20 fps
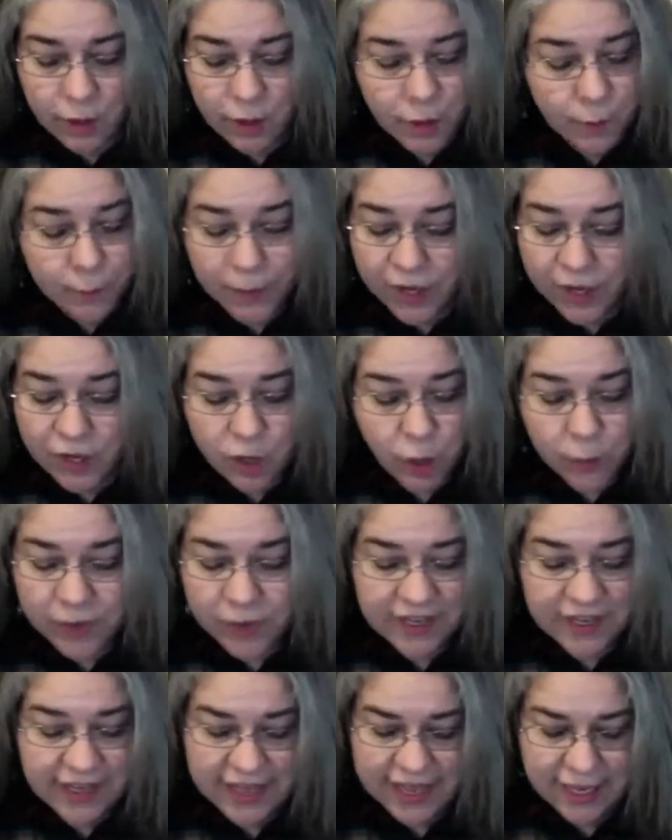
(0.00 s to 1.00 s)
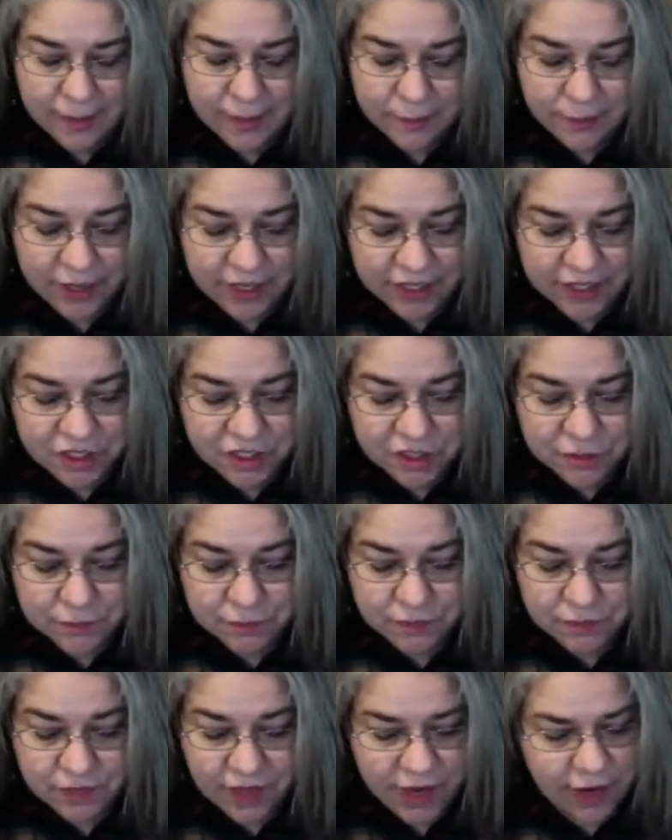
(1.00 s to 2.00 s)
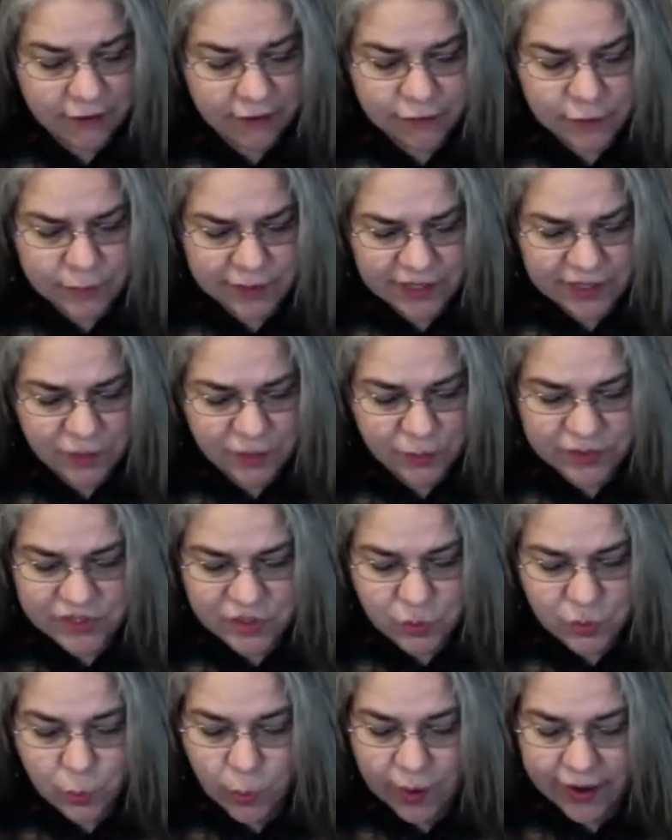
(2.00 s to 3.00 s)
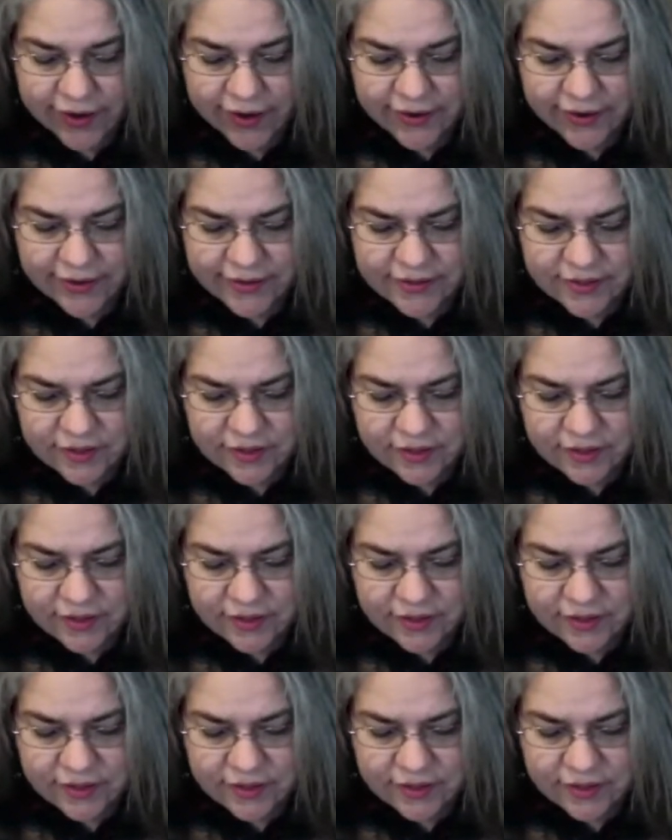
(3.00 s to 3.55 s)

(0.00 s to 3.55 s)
But nobody ate much. Everybody was quiet.